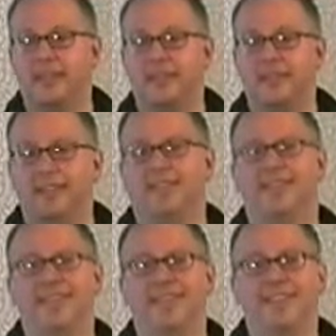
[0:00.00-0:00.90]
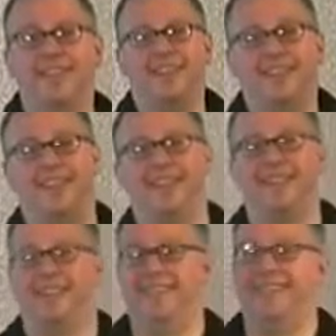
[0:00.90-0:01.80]

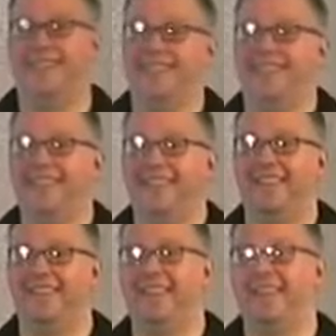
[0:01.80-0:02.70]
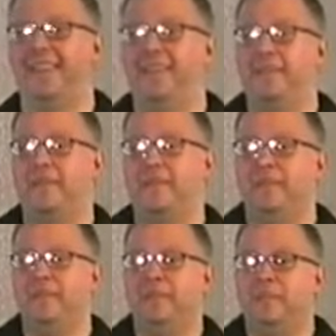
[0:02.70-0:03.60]

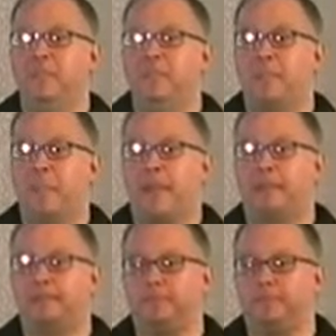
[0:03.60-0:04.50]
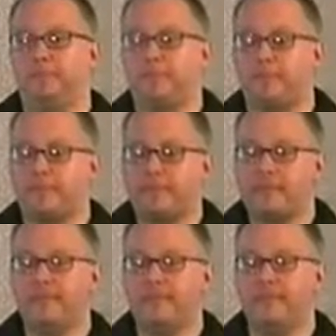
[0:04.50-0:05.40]

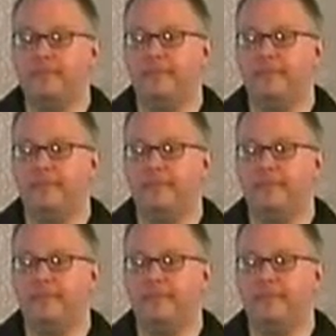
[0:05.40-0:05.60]
No one is speaking in this clip.